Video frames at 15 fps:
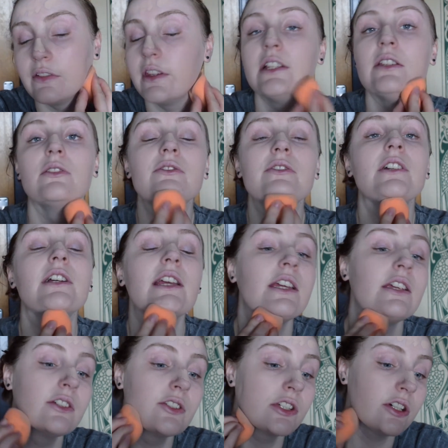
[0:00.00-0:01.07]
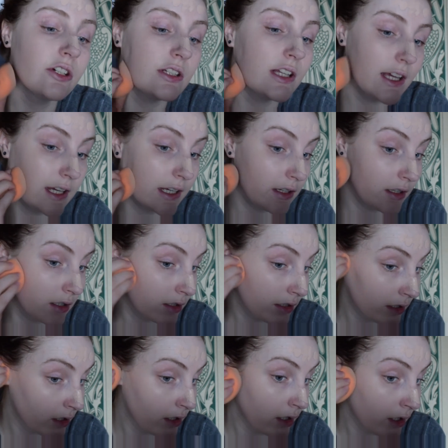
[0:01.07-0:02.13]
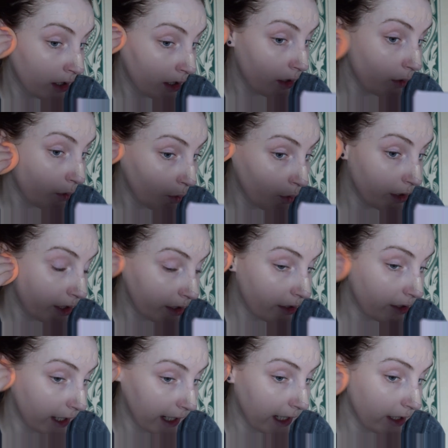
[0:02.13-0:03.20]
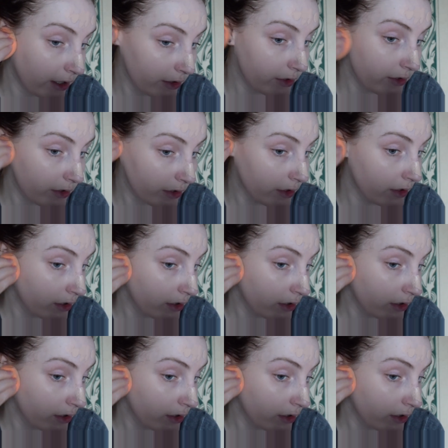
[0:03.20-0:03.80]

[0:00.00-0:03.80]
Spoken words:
Don't forget your jawline or your ears.